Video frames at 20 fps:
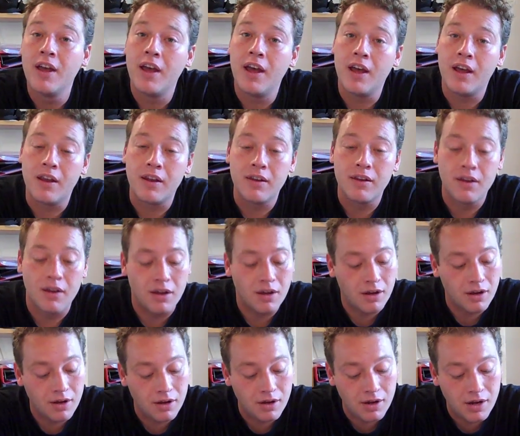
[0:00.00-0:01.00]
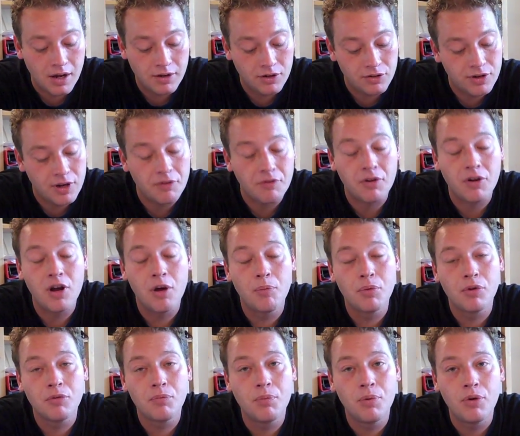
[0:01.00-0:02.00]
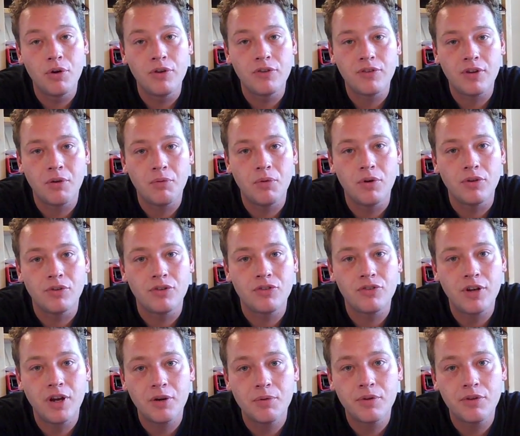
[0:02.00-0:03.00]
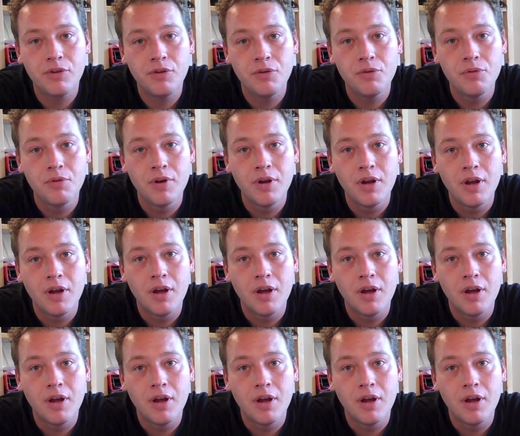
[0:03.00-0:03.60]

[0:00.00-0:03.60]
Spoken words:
and I just have a couple of points I want to share with you,